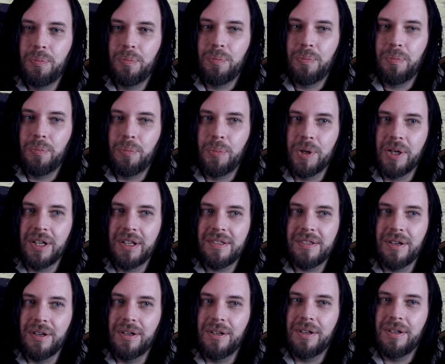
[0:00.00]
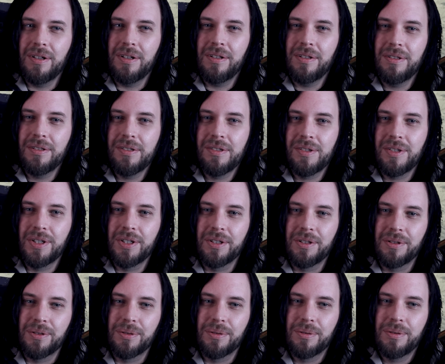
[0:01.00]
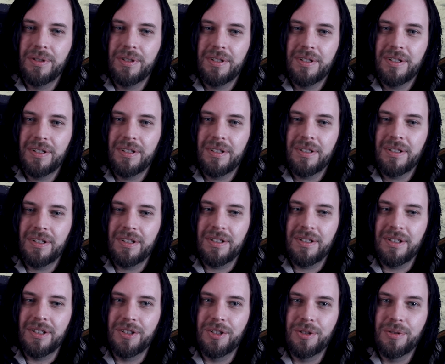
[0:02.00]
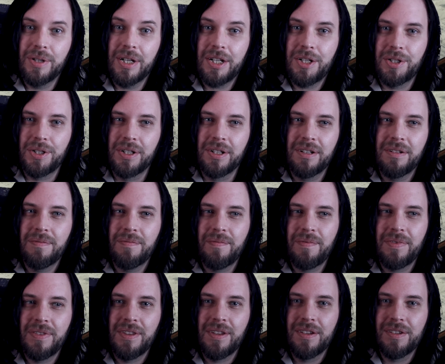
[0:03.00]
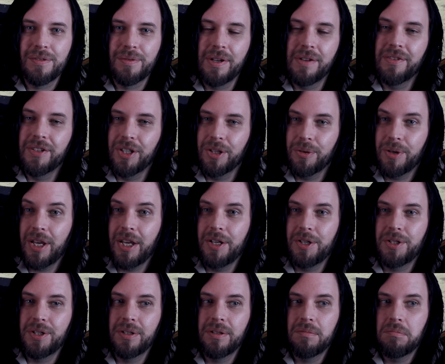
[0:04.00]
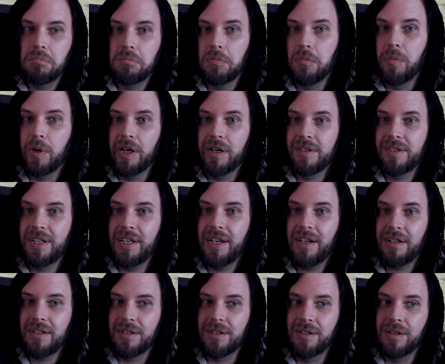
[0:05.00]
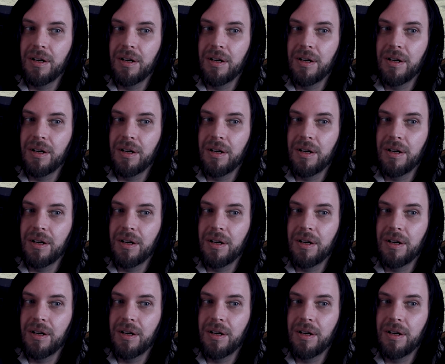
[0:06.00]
But it's also a direction. So we have a location. Where's the actor?